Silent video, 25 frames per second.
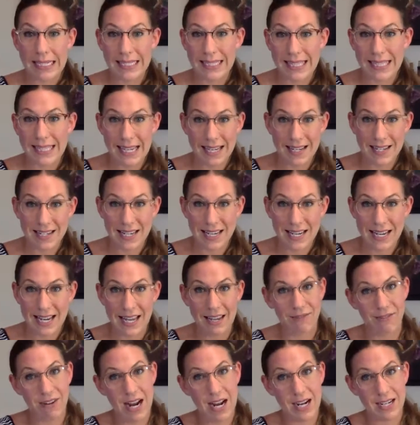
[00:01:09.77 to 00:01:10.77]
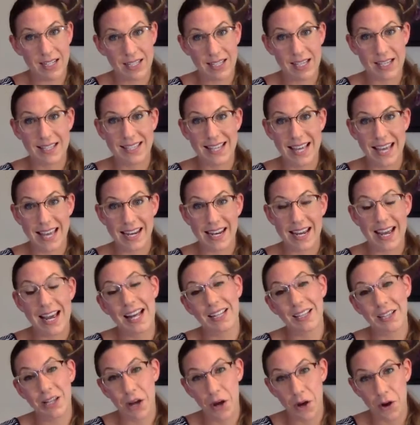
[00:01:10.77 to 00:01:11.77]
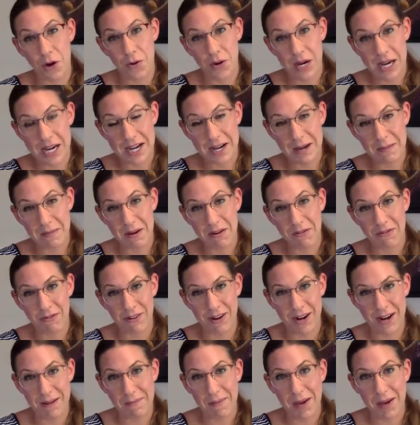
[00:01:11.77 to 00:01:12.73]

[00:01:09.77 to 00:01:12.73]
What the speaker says: By the way, Sandy and Rox said hello